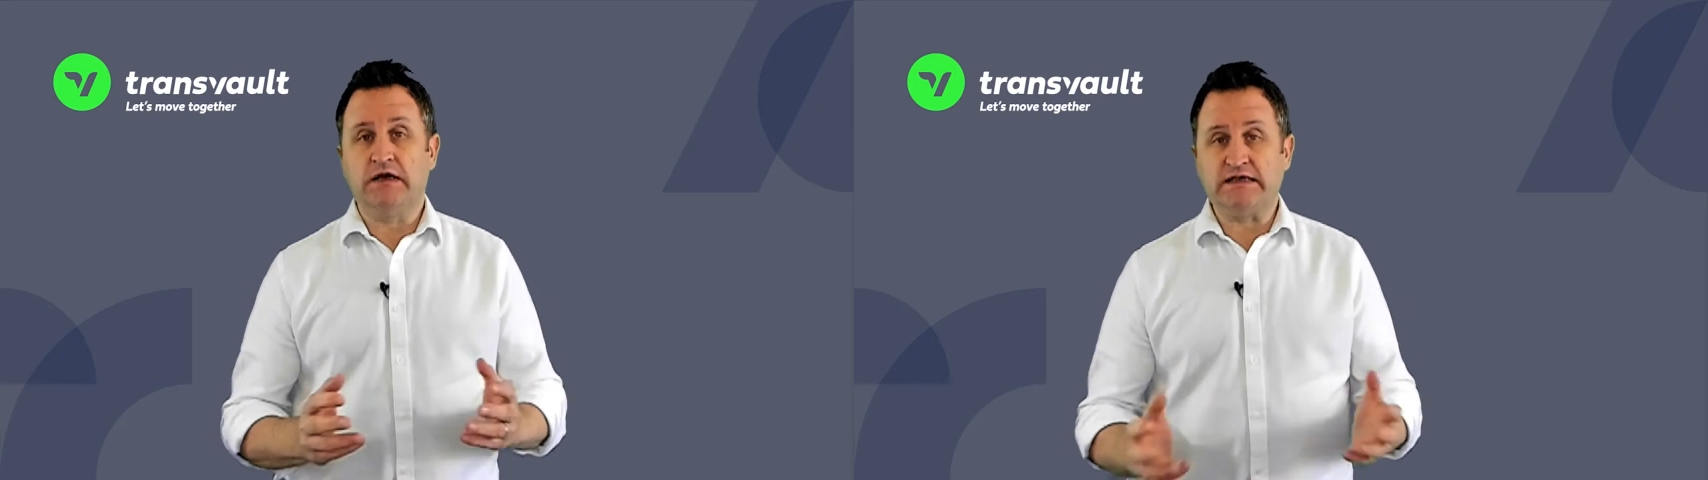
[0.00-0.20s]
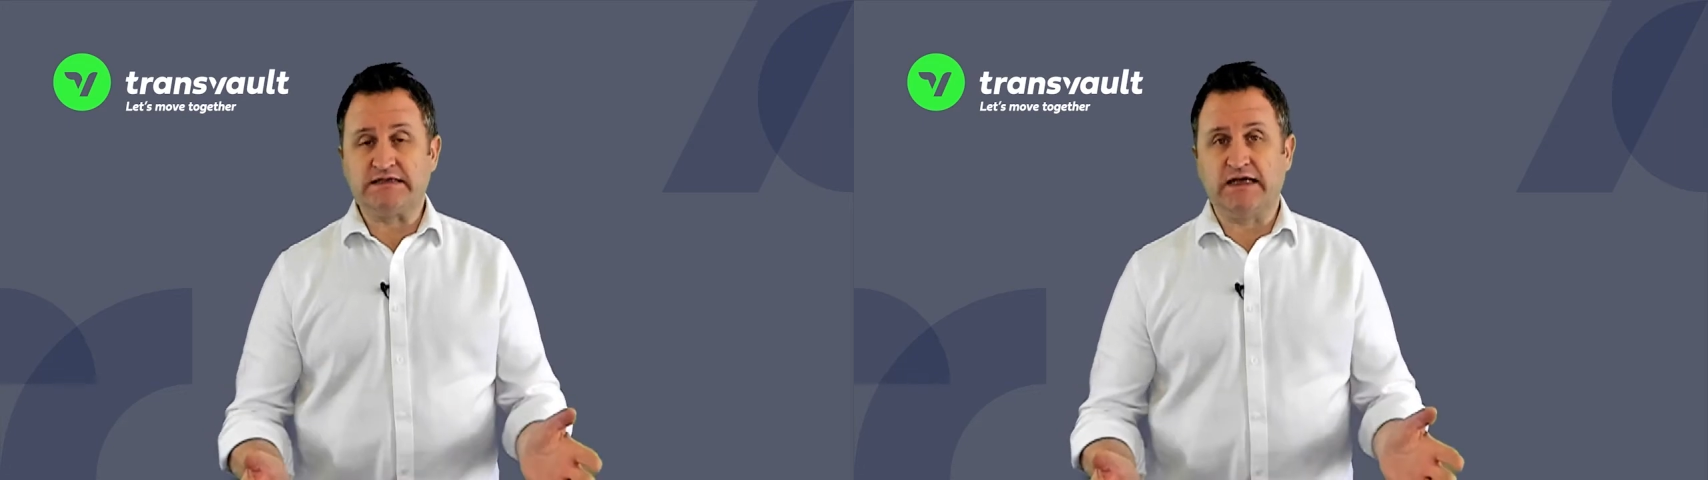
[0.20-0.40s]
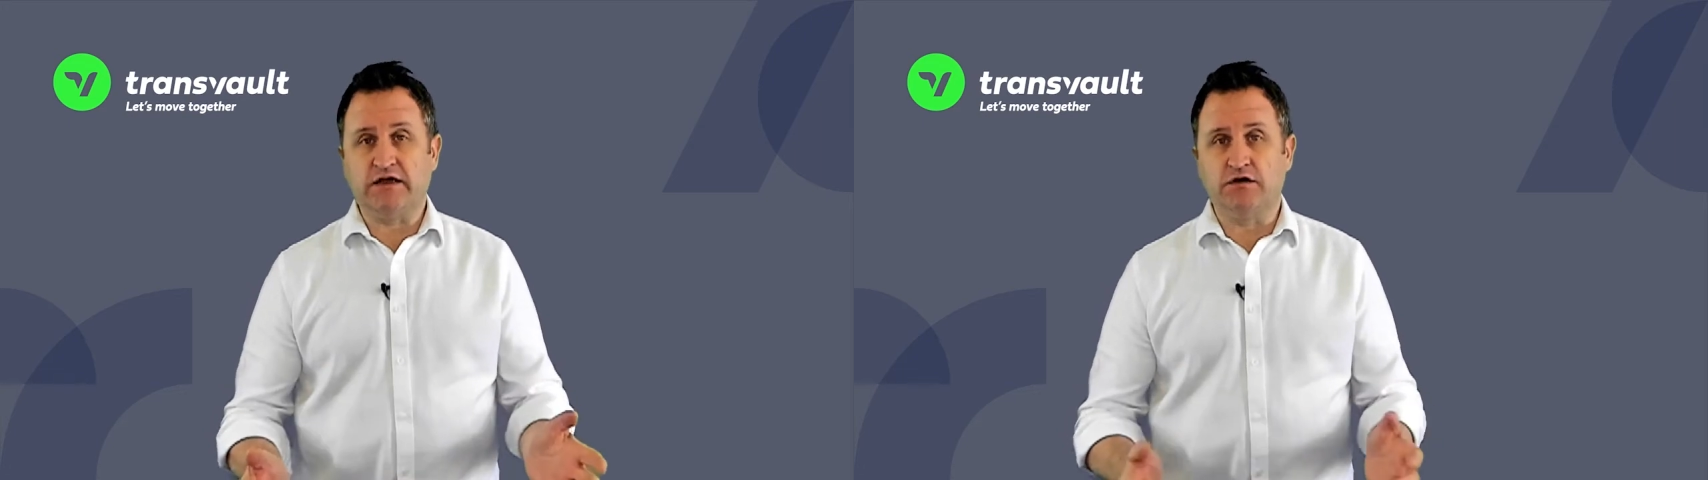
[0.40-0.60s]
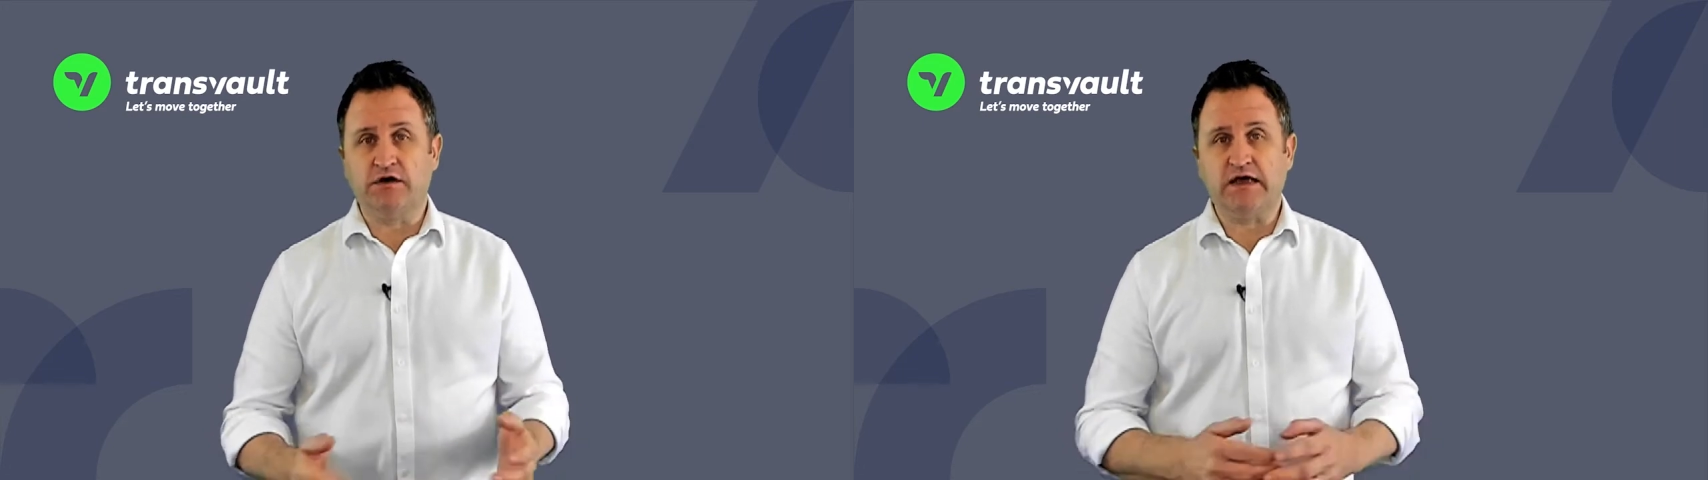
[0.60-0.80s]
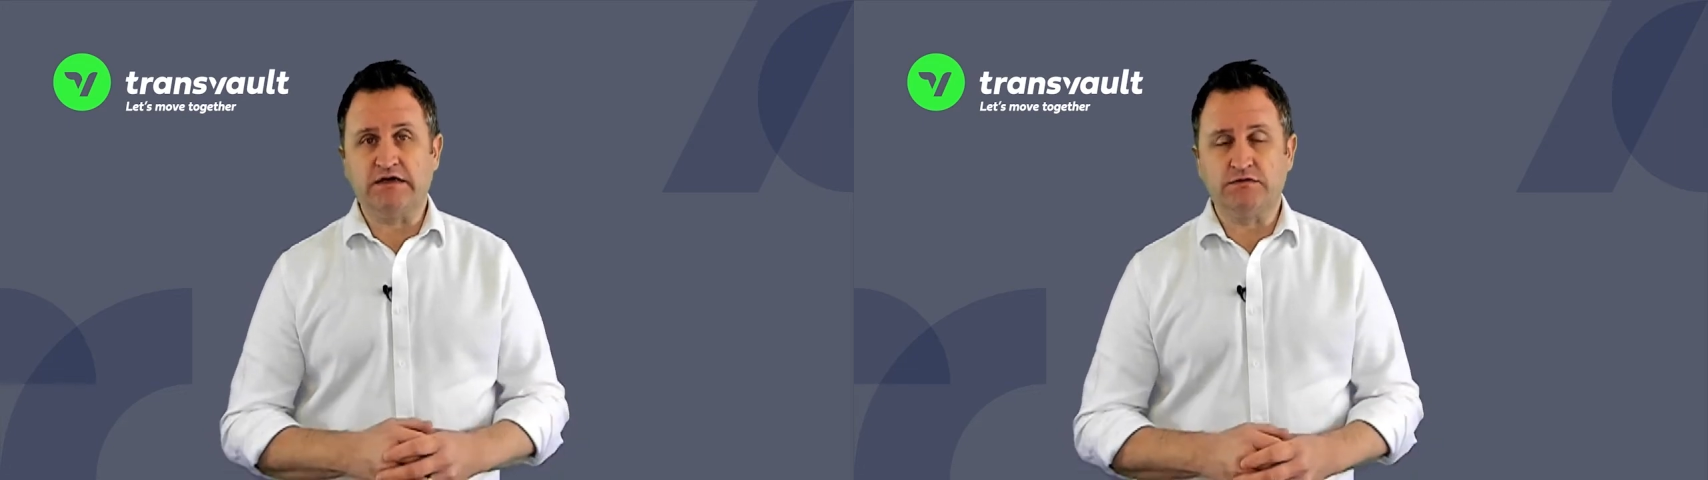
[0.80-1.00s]
let's take a
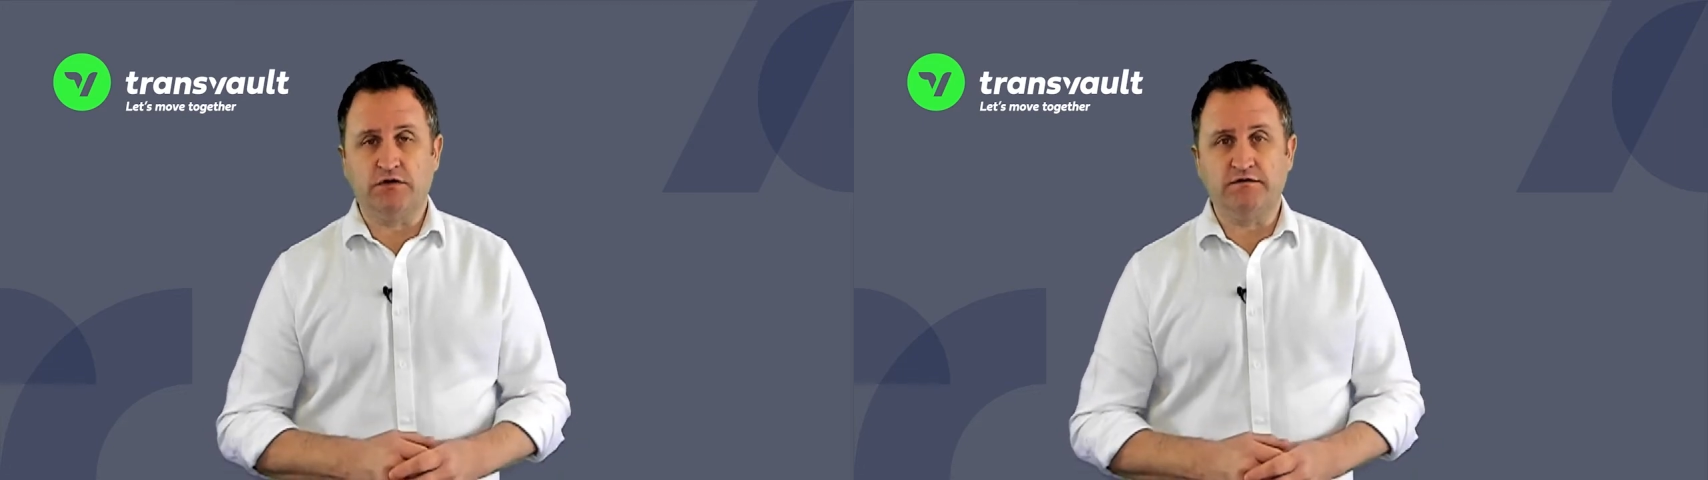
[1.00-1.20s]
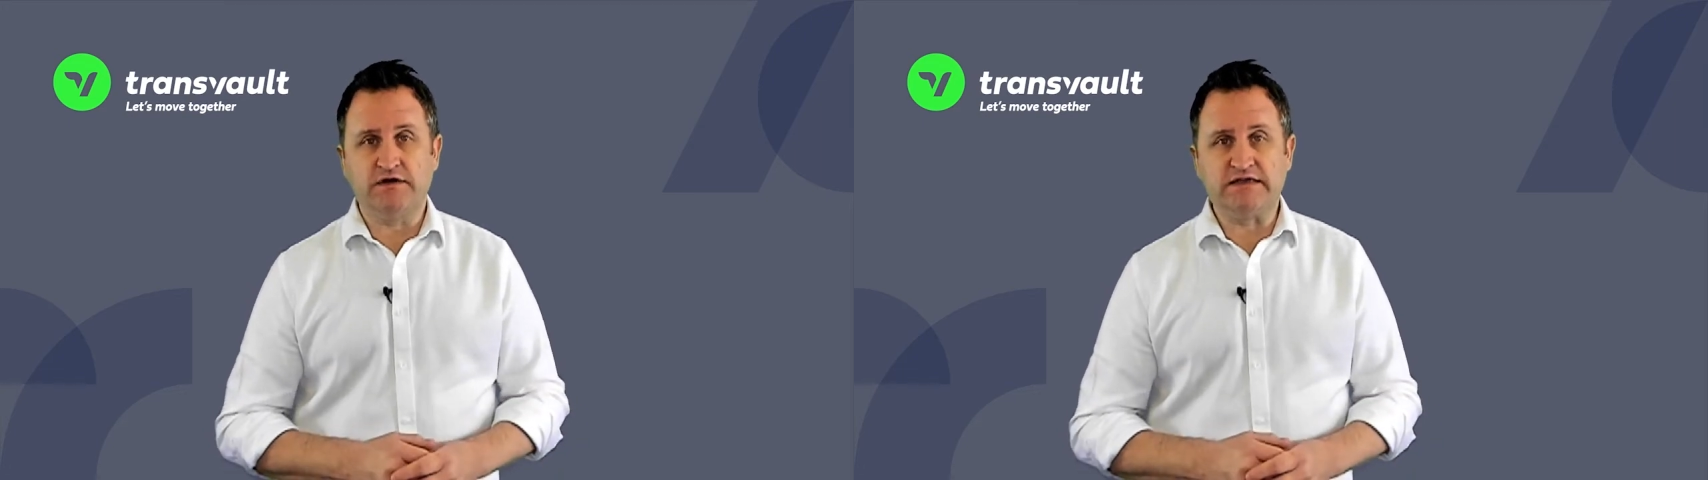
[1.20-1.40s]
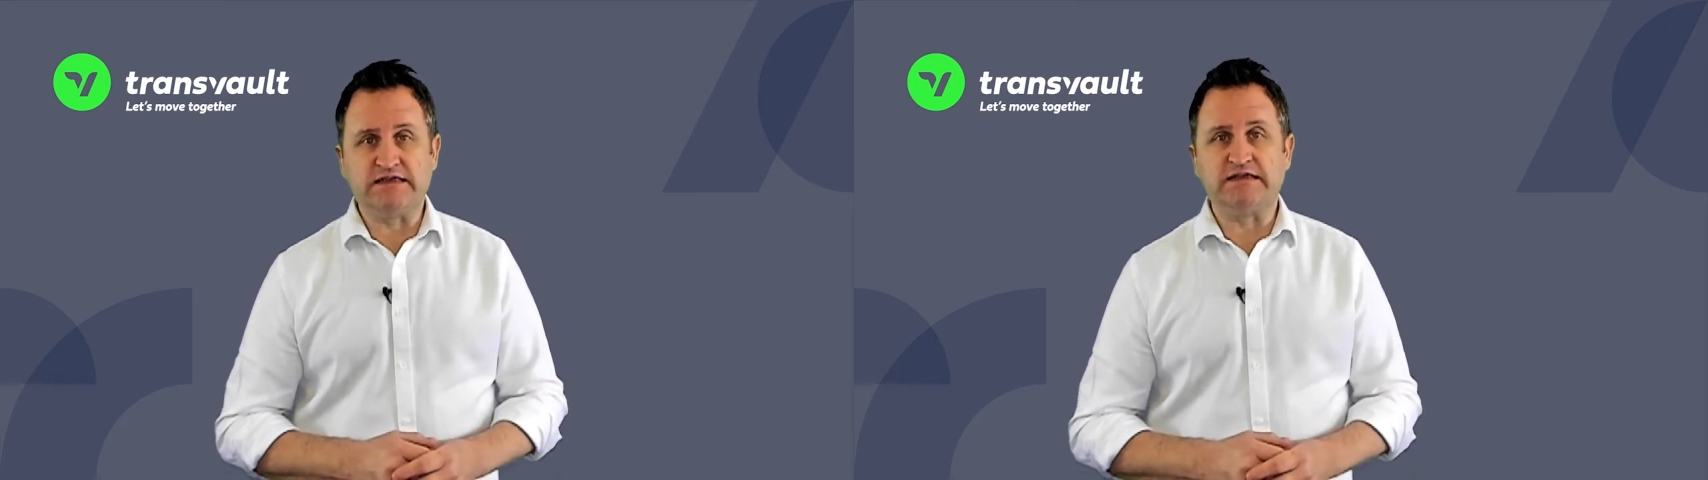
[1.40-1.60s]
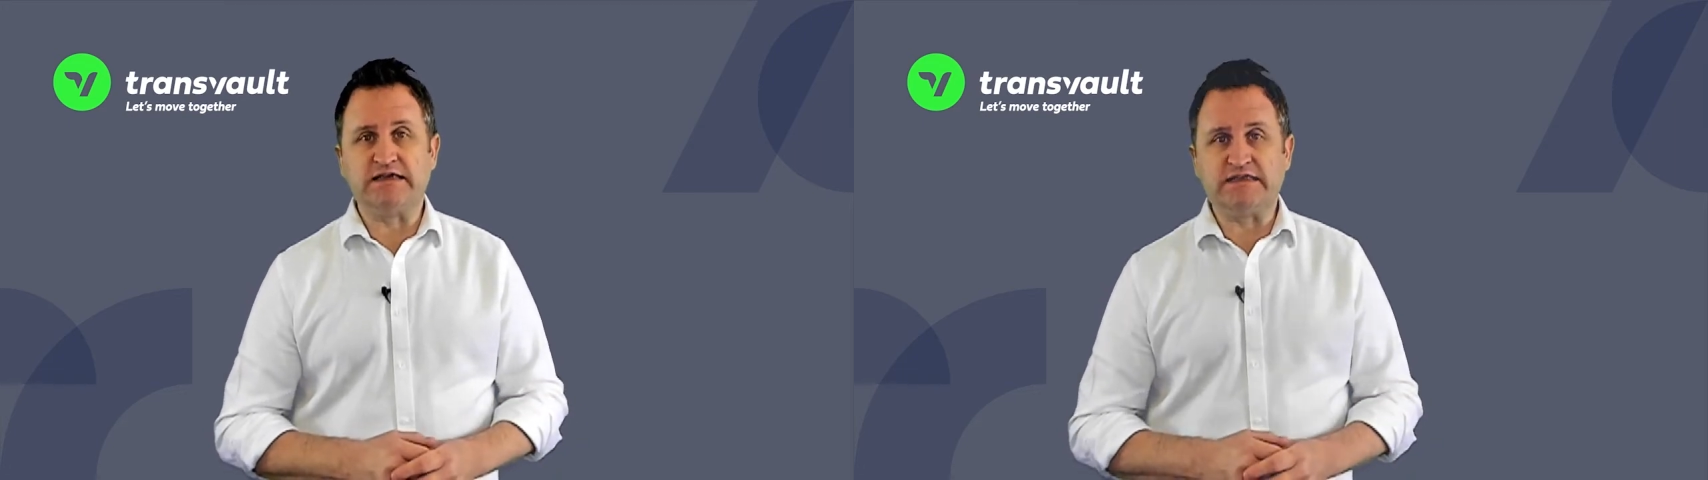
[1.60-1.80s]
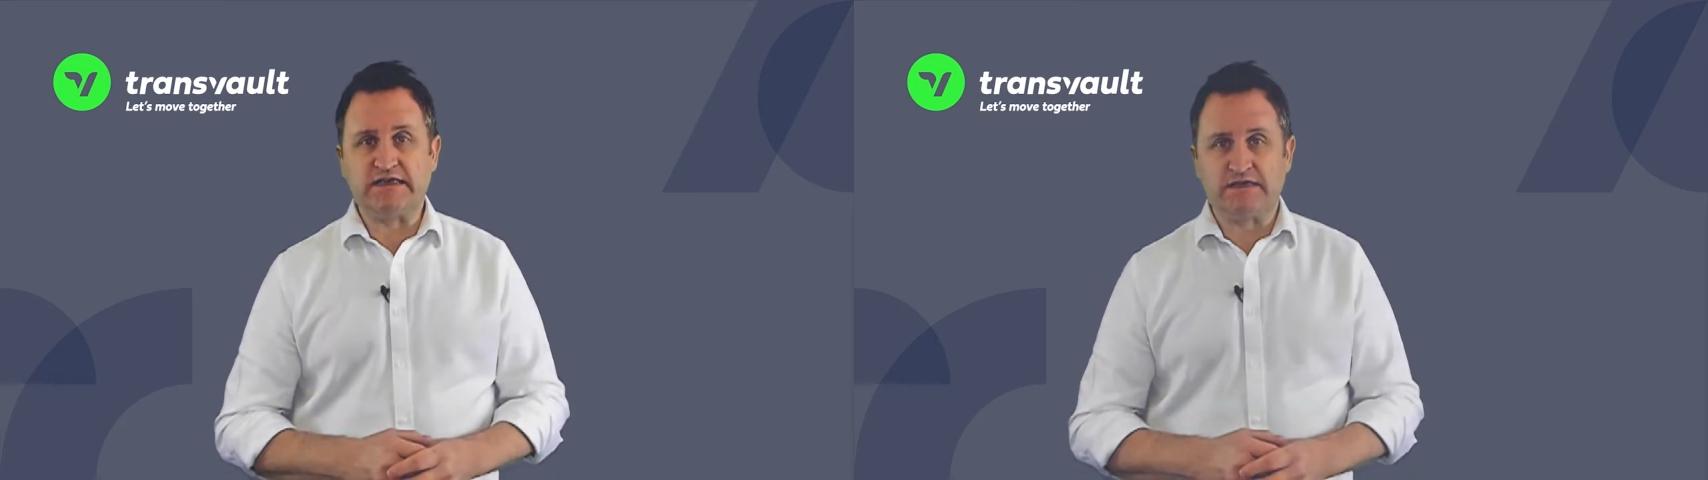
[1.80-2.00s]
look at each one of these in
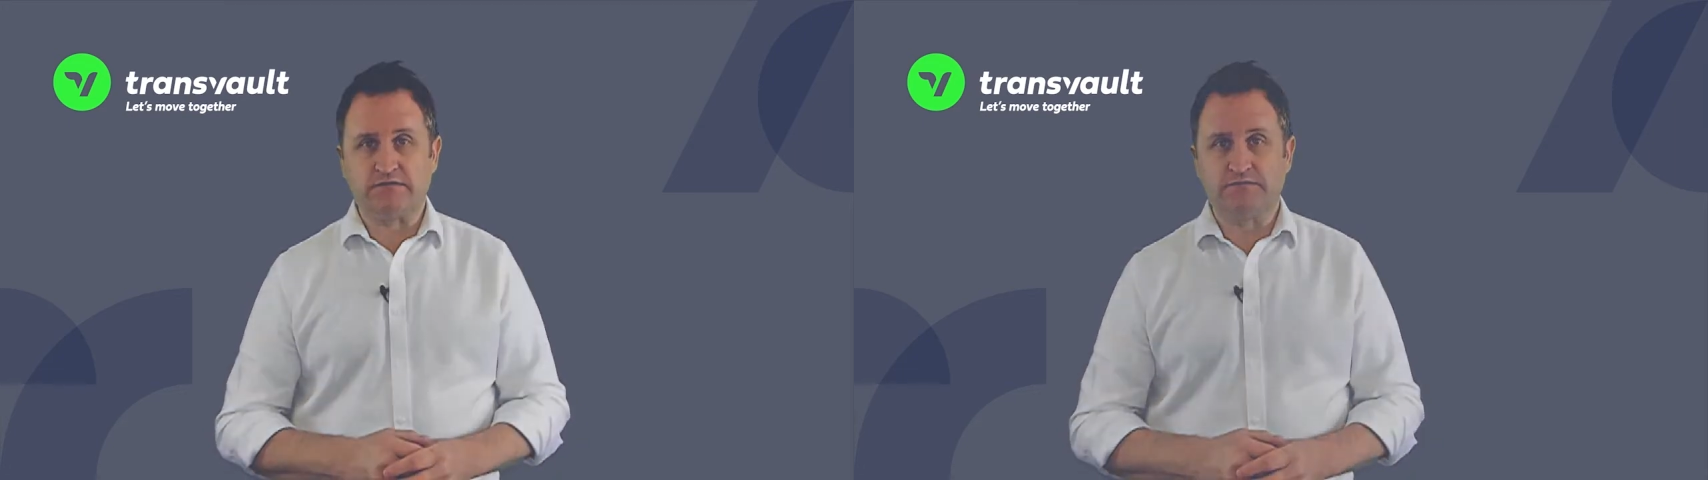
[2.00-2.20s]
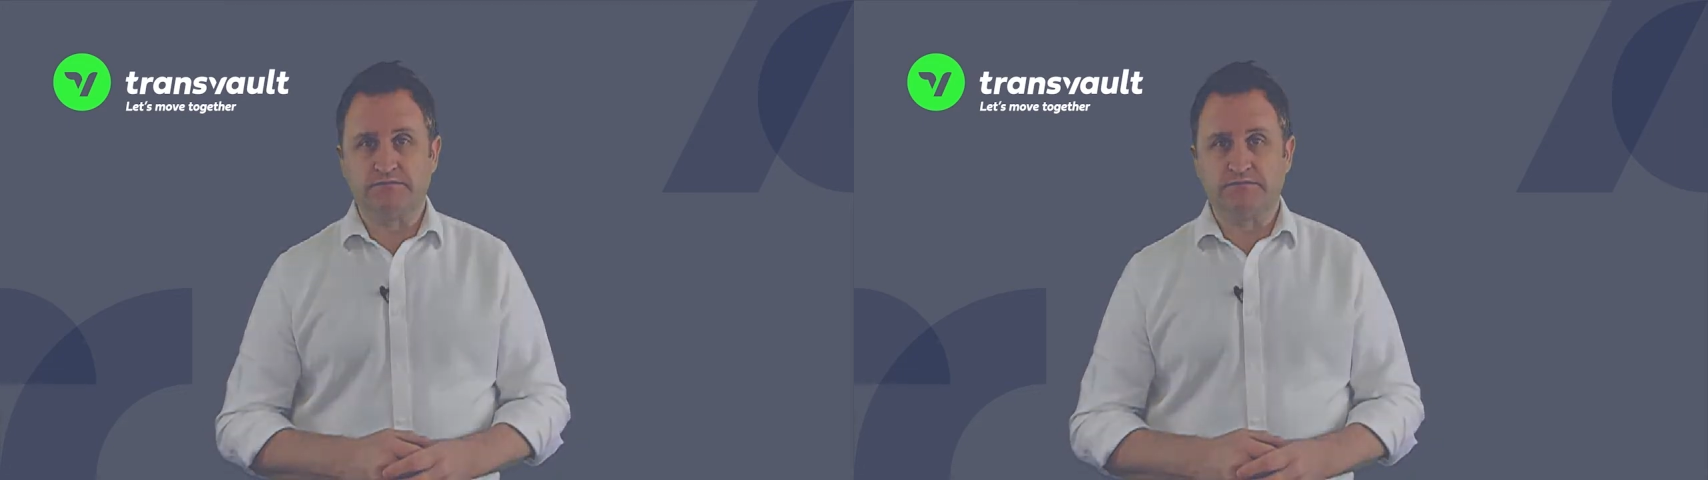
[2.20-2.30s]
detail.